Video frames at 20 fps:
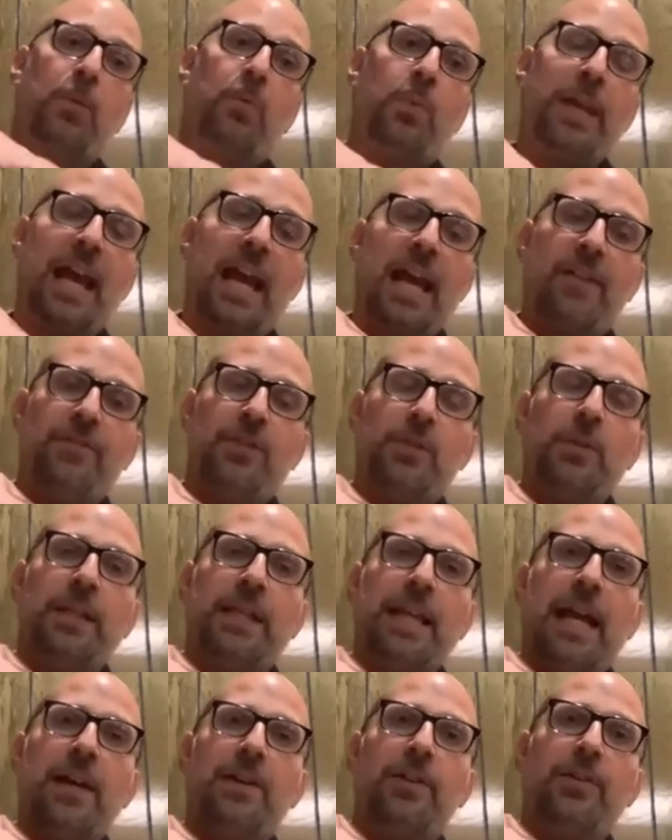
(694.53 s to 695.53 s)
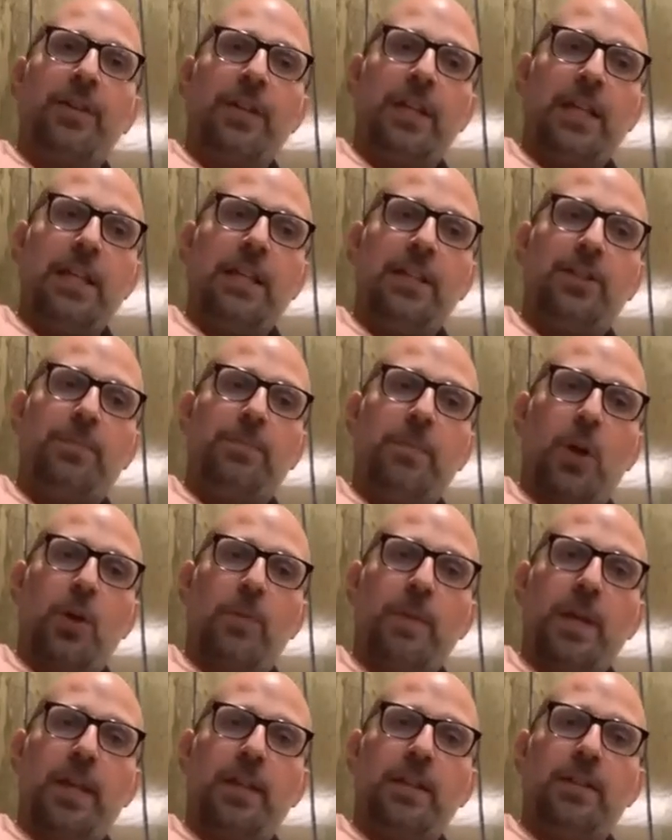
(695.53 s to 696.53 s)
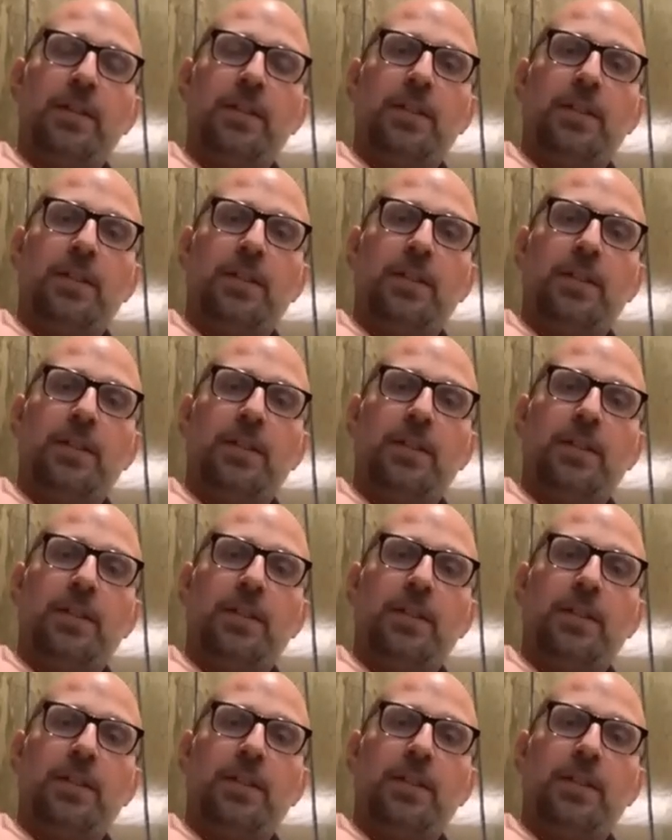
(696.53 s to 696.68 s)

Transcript: We have to encounter each moment